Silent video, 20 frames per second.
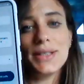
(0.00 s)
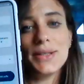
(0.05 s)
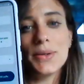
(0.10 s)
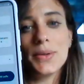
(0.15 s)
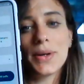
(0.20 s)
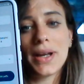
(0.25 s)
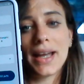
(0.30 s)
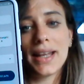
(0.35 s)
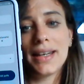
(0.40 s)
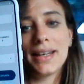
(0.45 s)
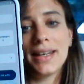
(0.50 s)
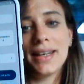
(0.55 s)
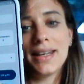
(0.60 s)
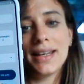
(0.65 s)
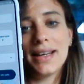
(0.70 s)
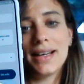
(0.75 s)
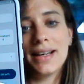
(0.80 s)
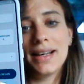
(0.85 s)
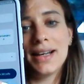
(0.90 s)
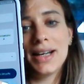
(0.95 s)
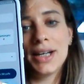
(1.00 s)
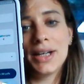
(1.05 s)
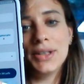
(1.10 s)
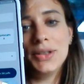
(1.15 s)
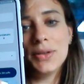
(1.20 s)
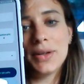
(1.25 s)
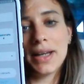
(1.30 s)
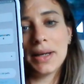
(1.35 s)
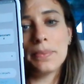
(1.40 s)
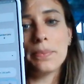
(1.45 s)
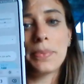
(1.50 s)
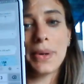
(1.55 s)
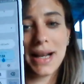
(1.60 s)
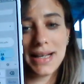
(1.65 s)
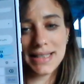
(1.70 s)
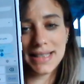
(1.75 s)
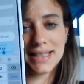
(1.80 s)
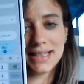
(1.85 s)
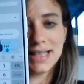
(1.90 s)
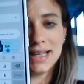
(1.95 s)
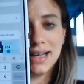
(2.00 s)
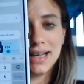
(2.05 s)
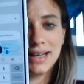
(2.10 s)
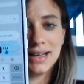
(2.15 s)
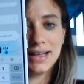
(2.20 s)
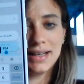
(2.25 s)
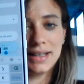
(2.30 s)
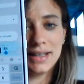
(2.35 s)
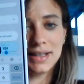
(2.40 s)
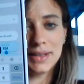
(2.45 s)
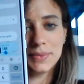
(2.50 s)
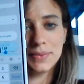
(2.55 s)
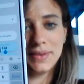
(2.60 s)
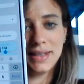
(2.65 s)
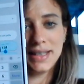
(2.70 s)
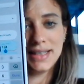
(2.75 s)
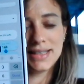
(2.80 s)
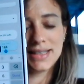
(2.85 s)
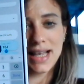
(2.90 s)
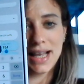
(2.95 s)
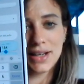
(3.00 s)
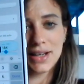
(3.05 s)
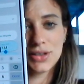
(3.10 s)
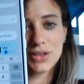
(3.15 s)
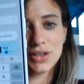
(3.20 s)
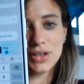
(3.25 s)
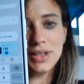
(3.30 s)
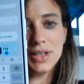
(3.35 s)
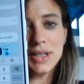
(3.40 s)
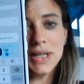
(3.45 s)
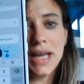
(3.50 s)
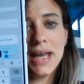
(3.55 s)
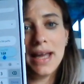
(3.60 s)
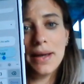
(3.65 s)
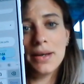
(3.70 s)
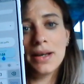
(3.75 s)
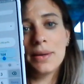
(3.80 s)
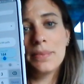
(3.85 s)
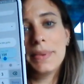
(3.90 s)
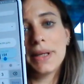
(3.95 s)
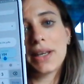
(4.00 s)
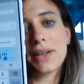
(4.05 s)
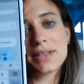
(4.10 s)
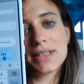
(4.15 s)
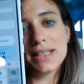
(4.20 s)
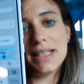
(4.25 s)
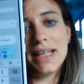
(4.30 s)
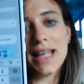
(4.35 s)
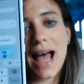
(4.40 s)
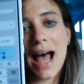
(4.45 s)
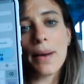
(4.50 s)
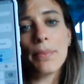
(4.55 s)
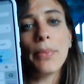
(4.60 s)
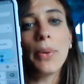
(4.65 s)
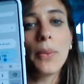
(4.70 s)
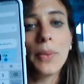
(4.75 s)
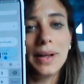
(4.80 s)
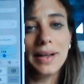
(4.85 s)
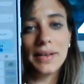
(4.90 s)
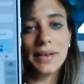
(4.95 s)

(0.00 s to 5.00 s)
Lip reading: you can press this section because the app will